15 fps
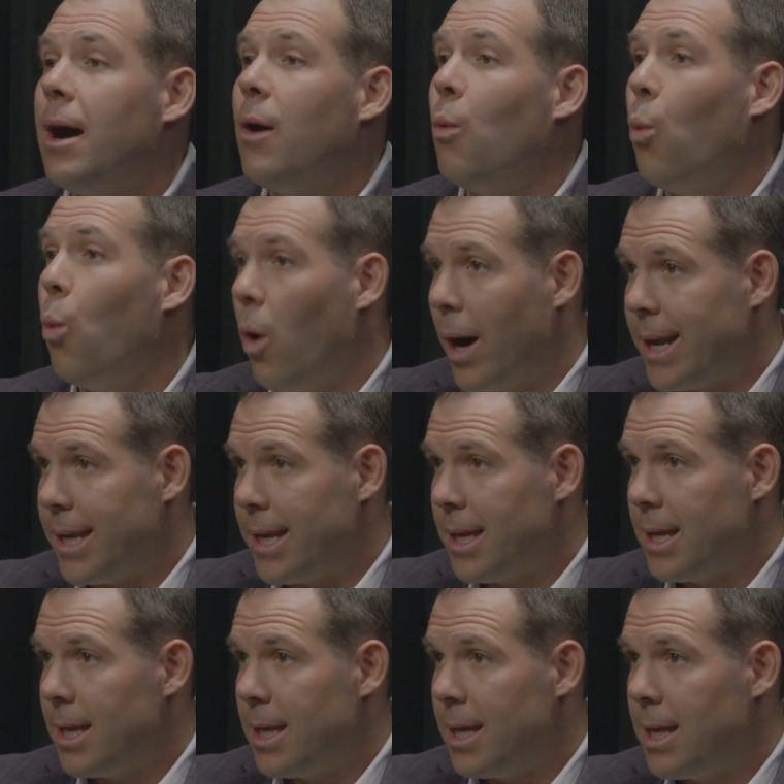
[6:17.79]
One.
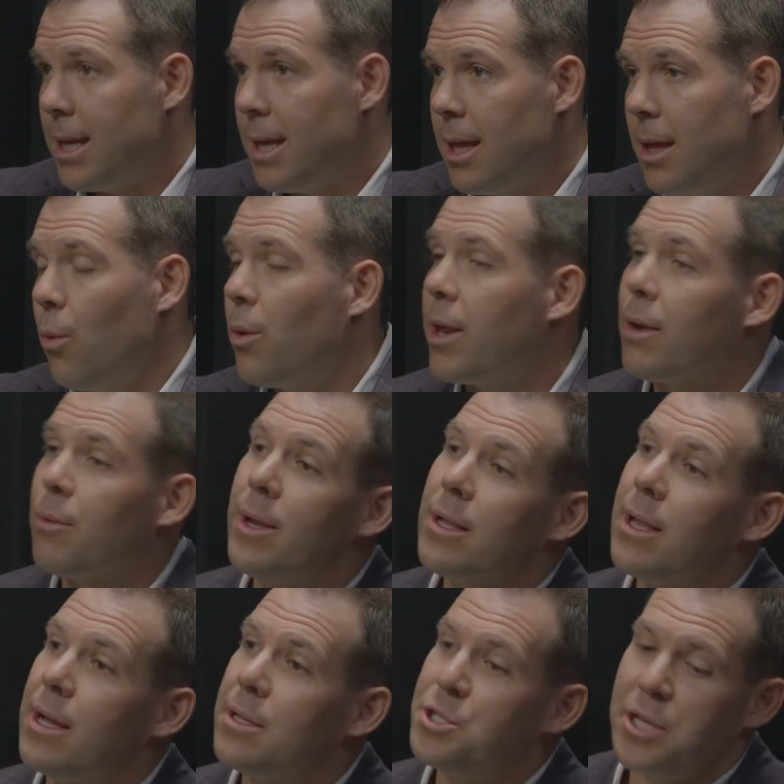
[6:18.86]
What I
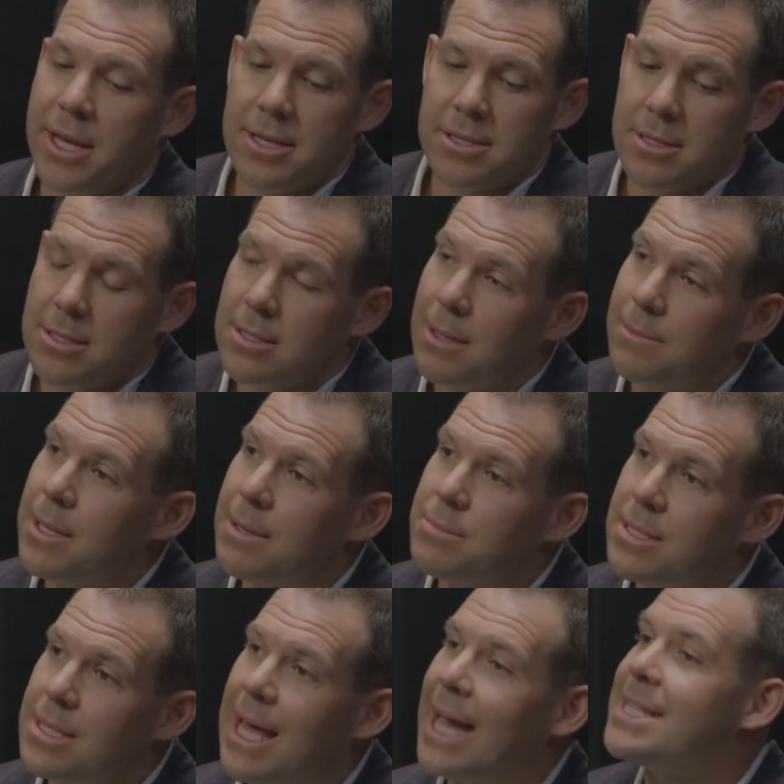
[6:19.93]
realized, Chase, is
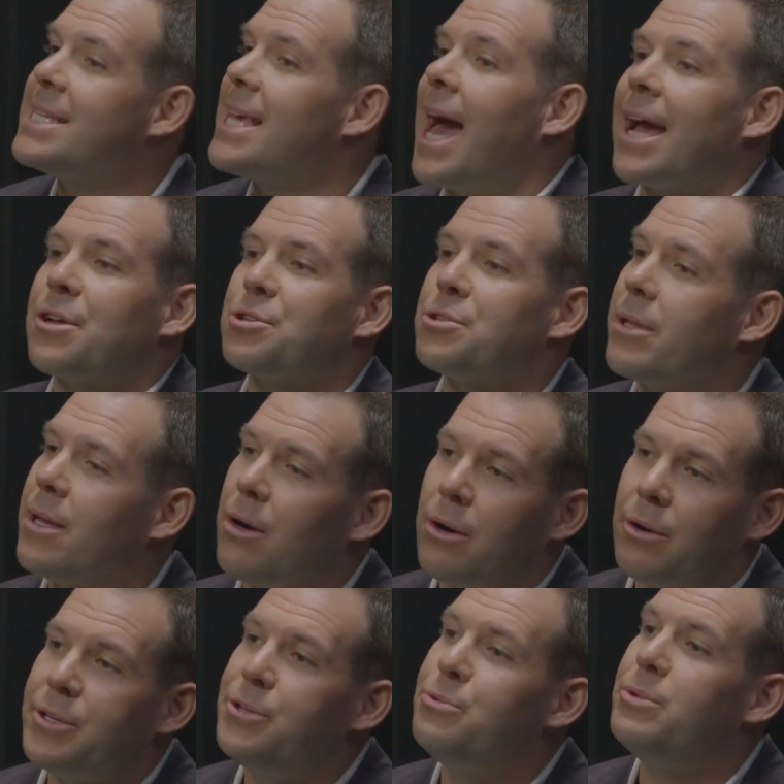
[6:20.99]
sometimes that's actually
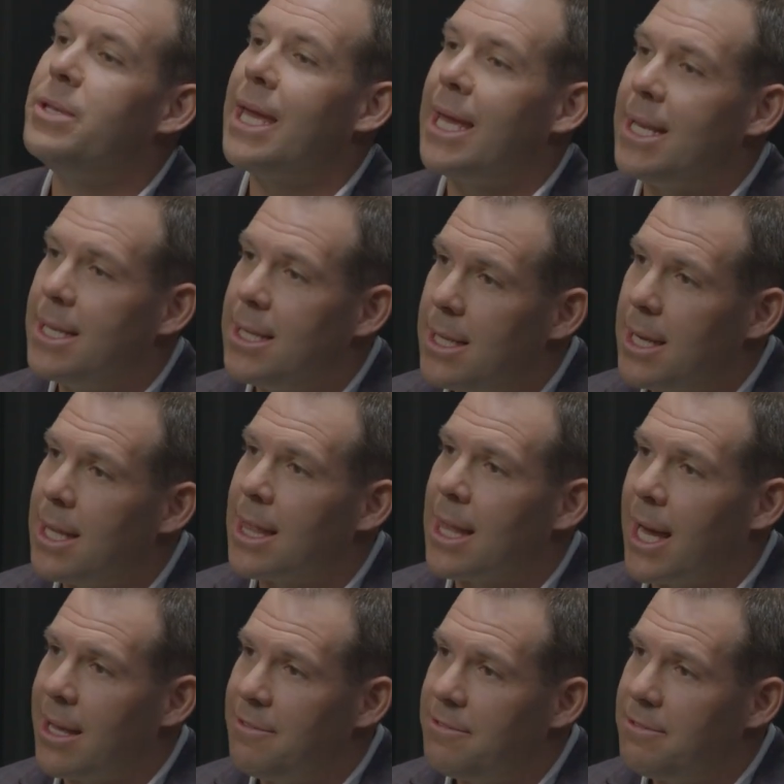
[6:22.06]
all you need in
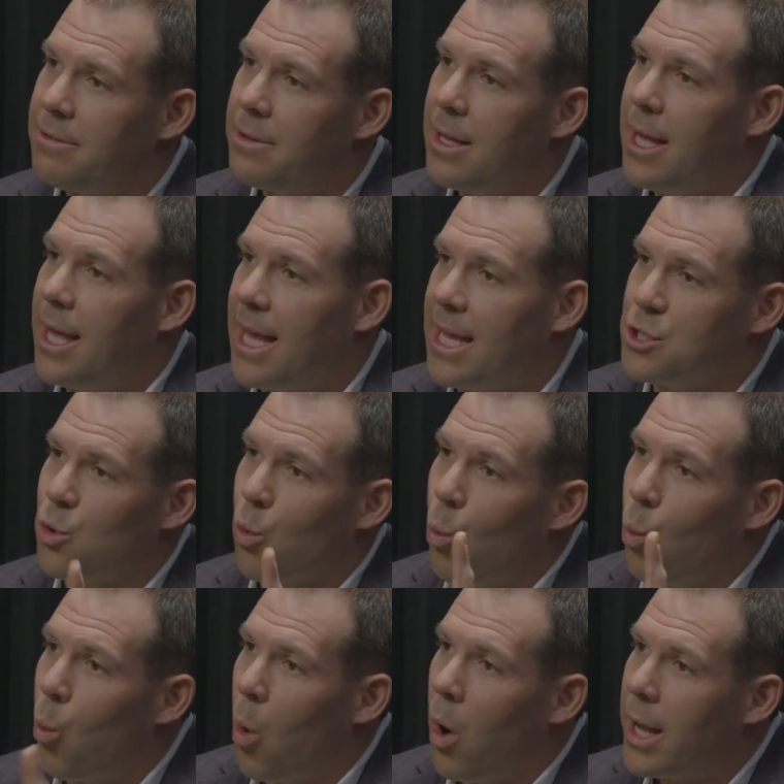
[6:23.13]
life is
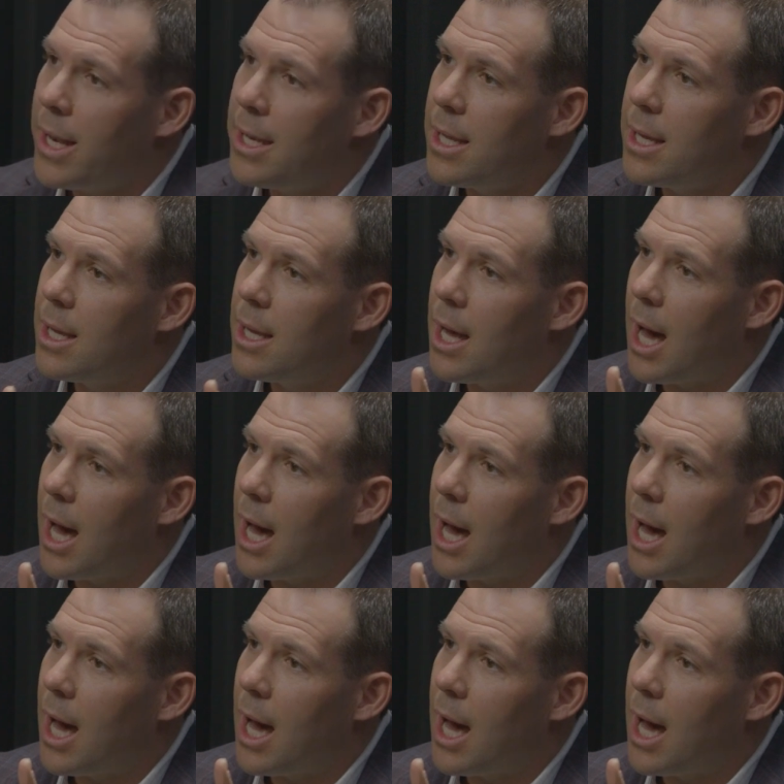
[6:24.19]
one